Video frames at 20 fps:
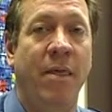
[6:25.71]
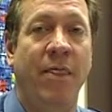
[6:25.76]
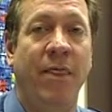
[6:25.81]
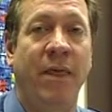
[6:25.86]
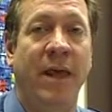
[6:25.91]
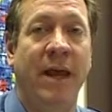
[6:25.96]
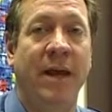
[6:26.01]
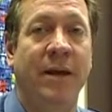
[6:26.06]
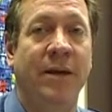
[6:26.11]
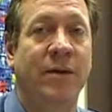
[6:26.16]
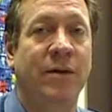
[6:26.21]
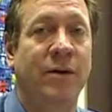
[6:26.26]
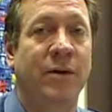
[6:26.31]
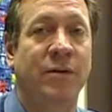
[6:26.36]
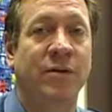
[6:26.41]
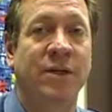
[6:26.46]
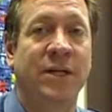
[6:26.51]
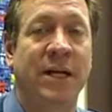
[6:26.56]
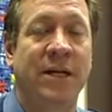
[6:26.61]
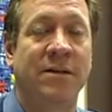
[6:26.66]
then
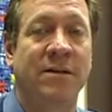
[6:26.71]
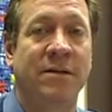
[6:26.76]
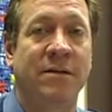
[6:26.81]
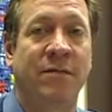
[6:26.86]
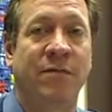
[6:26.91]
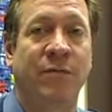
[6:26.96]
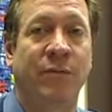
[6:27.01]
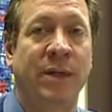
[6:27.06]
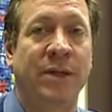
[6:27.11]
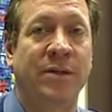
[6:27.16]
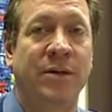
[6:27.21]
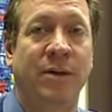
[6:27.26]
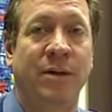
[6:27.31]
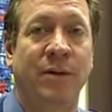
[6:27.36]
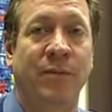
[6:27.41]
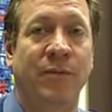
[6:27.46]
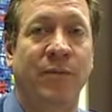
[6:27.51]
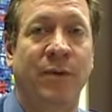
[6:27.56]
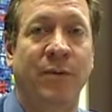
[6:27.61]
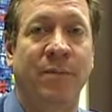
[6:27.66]
your chances of
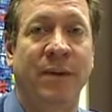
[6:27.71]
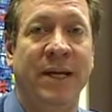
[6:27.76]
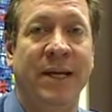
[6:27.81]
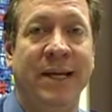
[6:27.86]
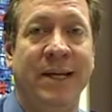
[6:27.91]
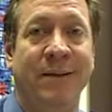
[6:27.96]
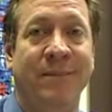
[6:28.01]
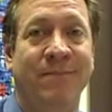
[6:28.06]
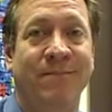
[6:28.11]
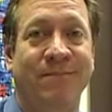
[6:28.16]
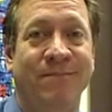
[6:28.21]
return will be